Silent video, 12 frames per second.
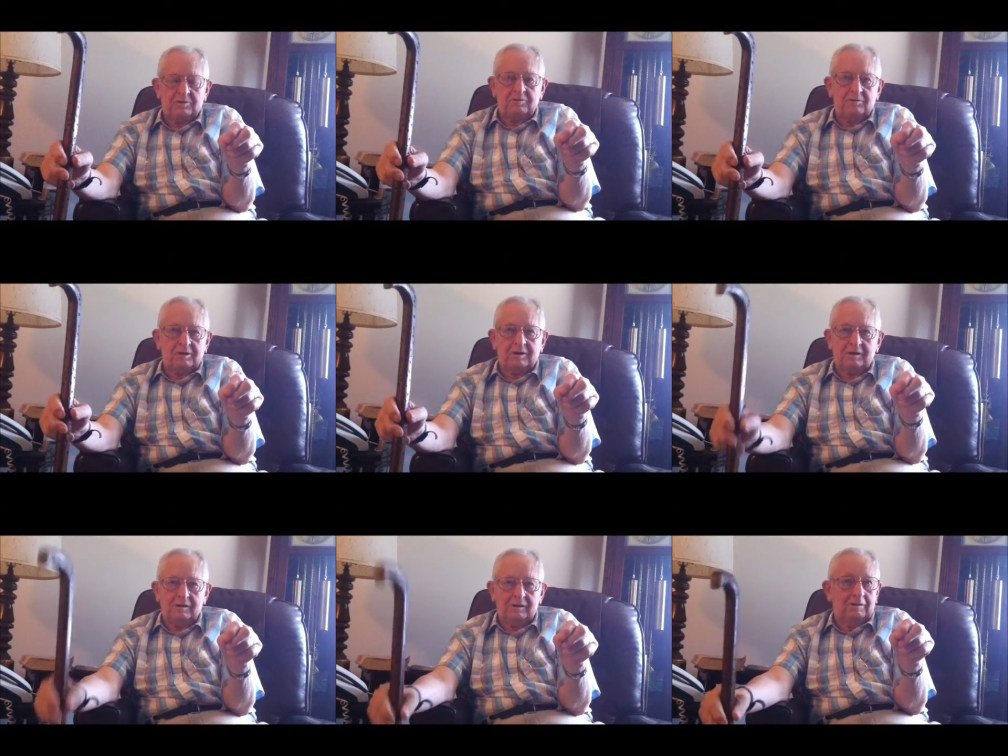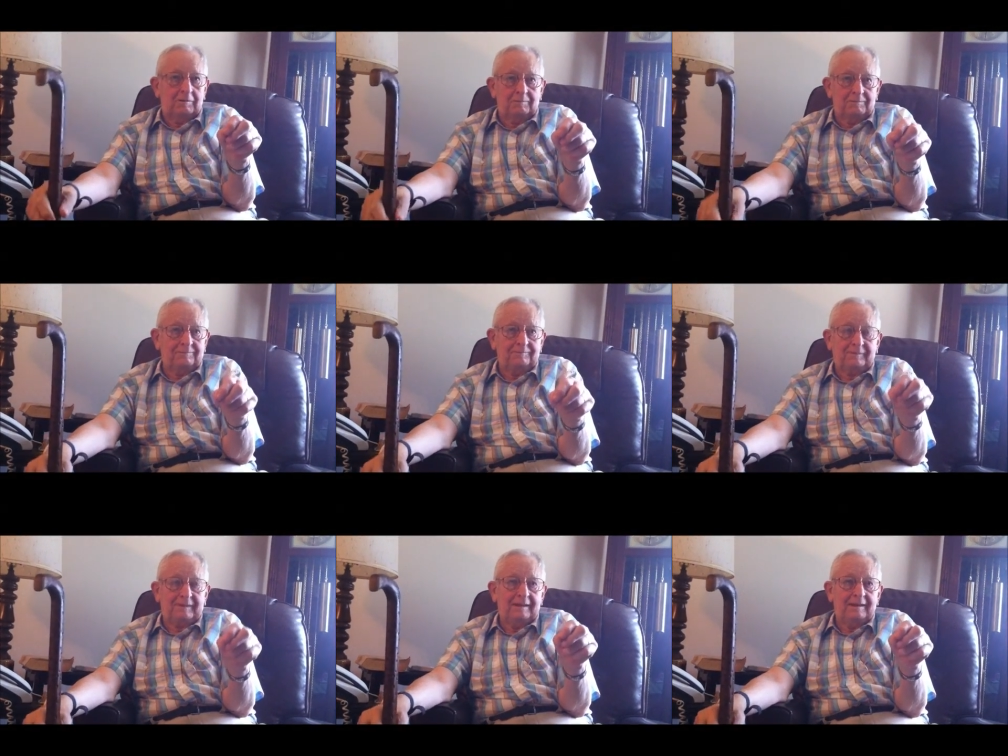would do to kill them
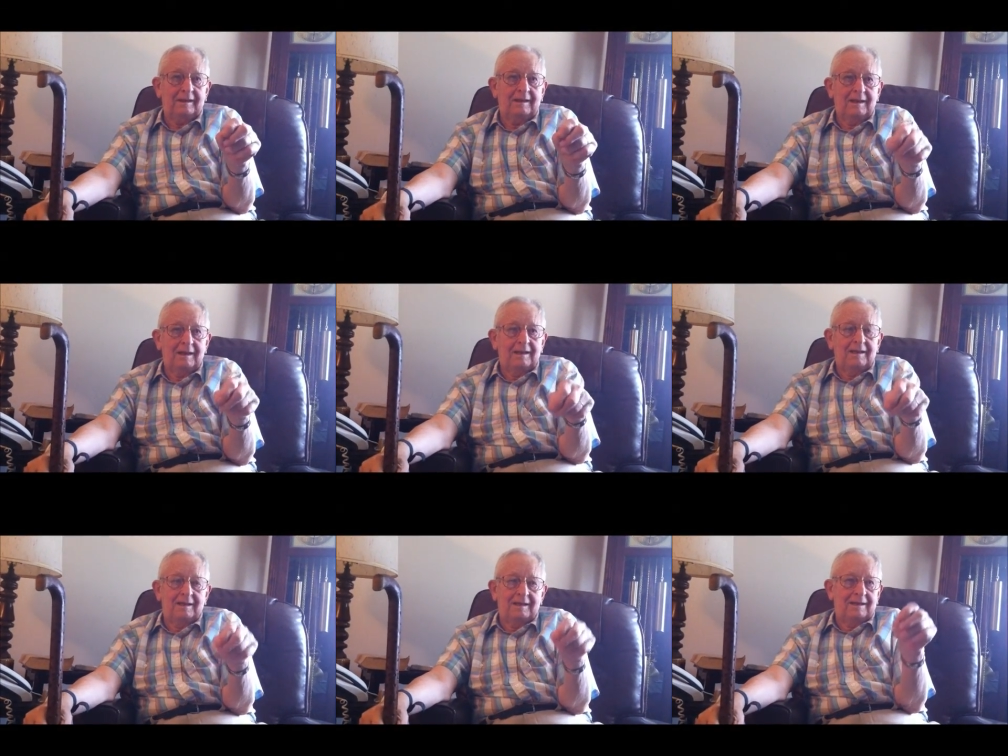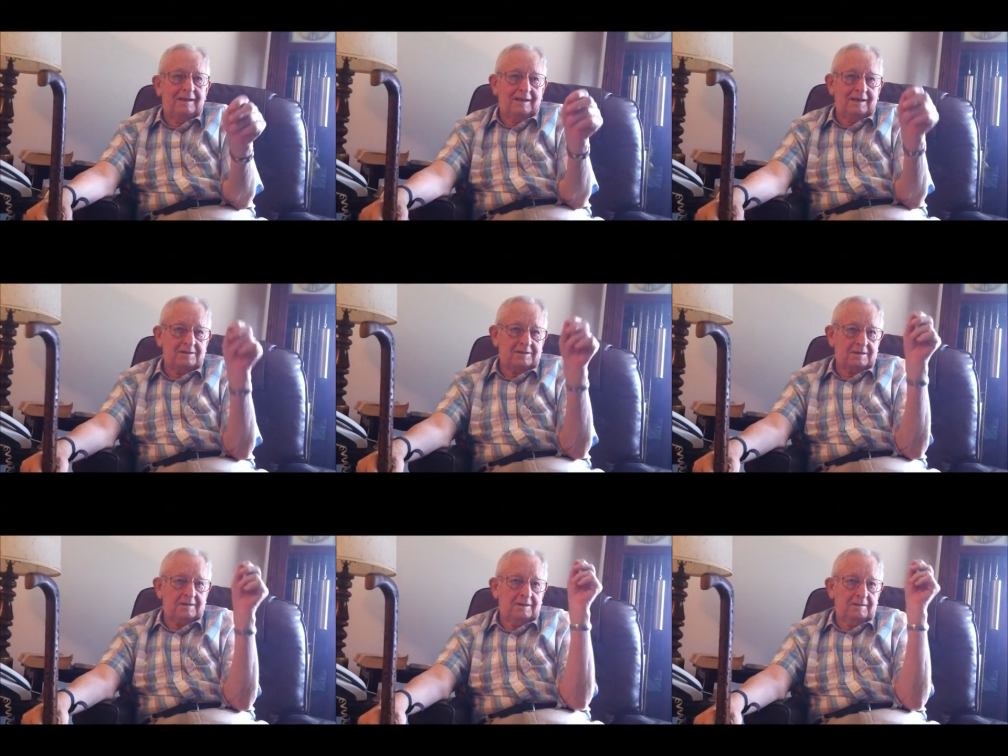is
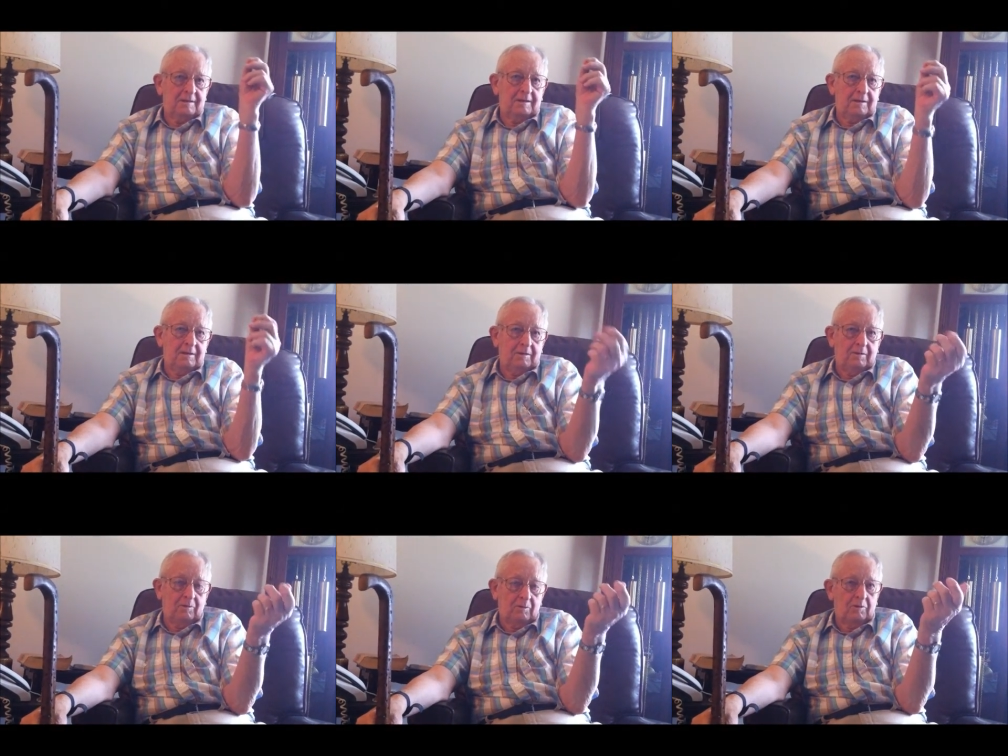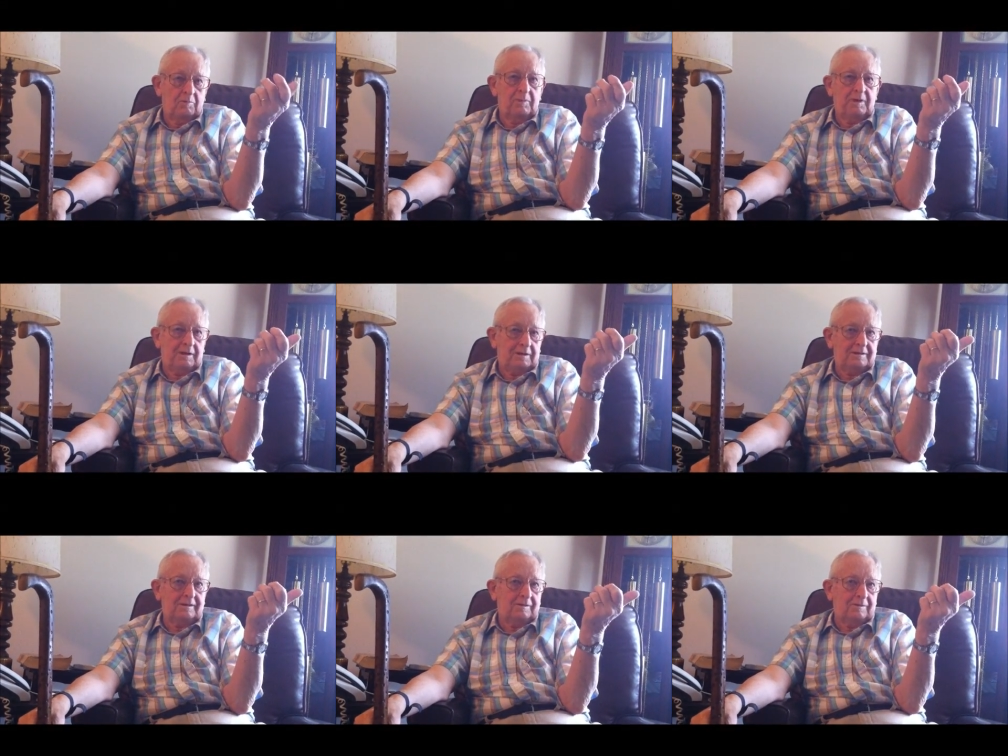hold them by
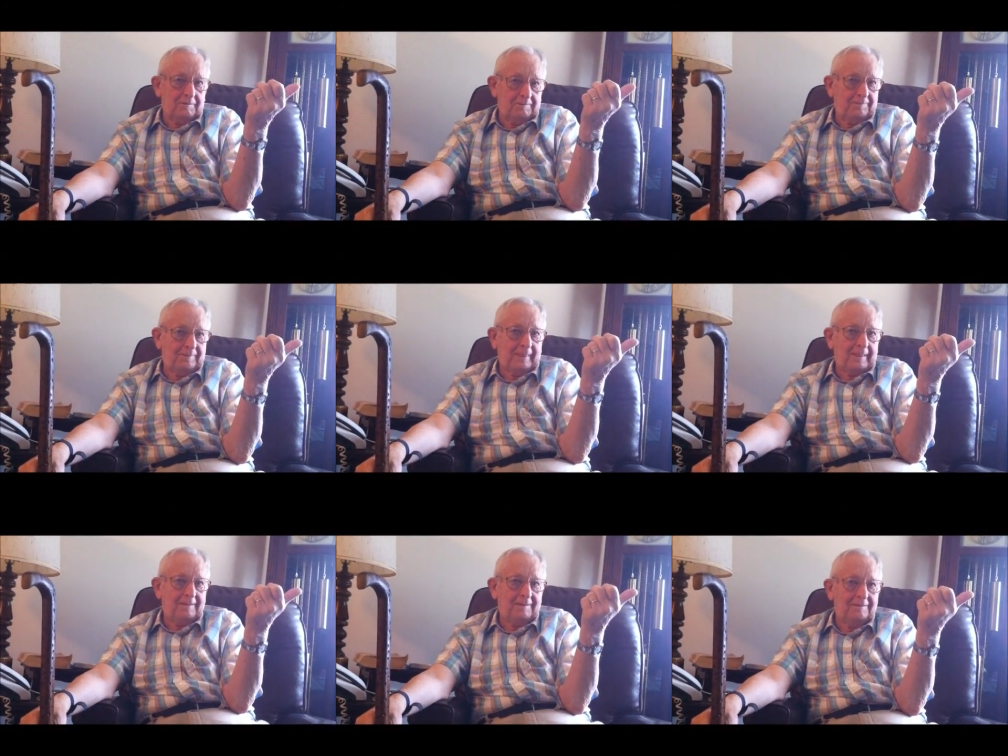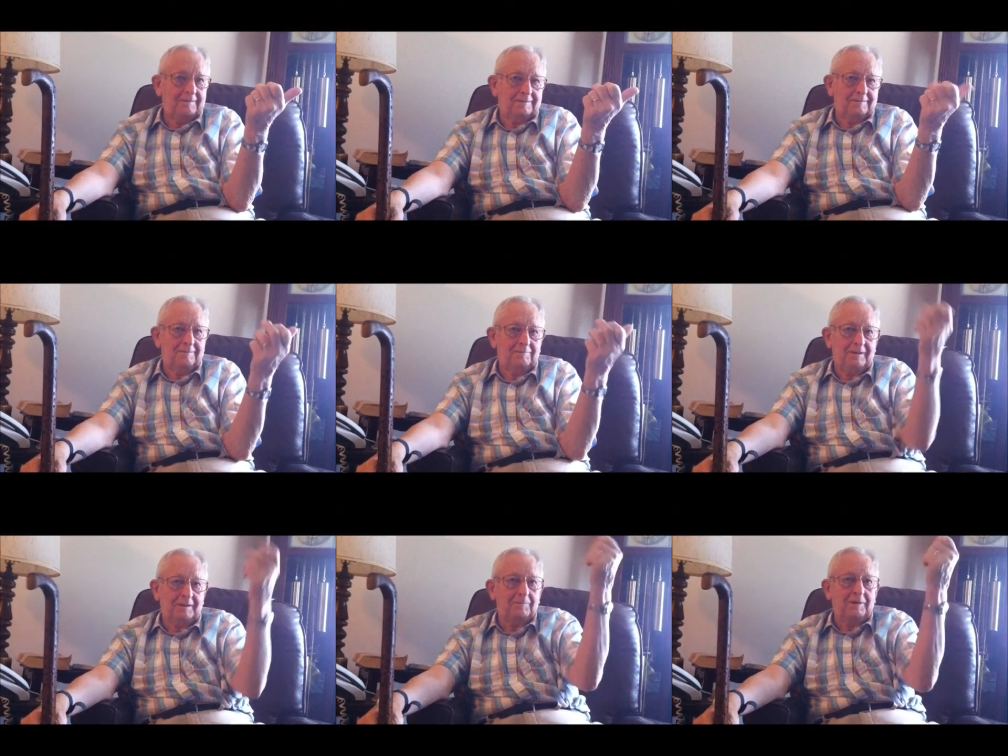the tail,
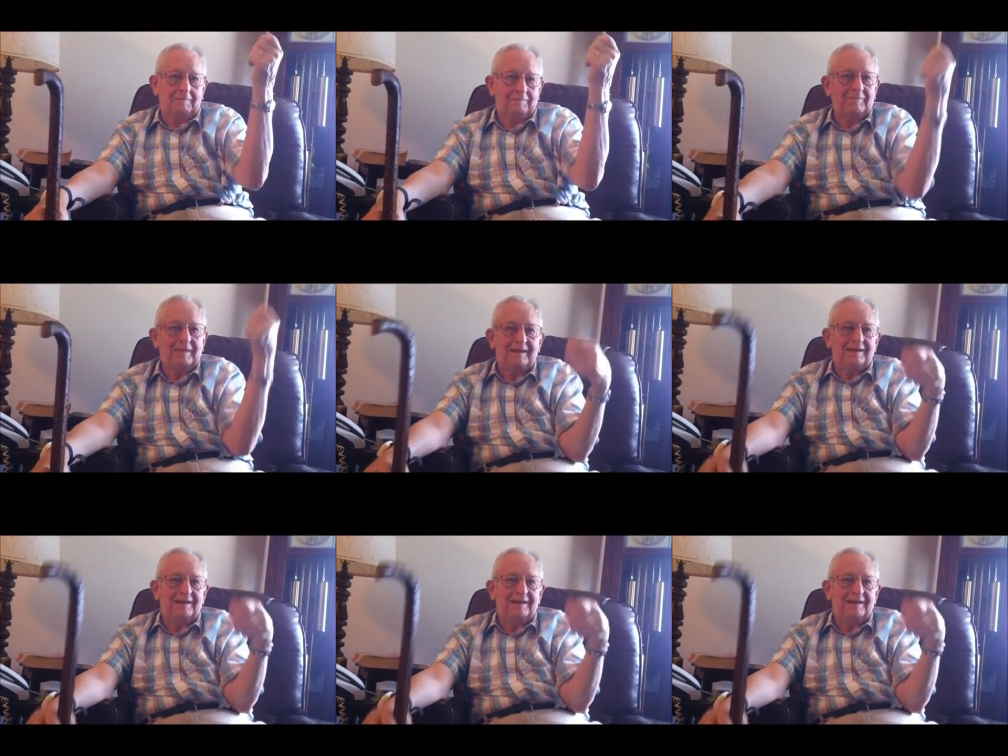pick them up,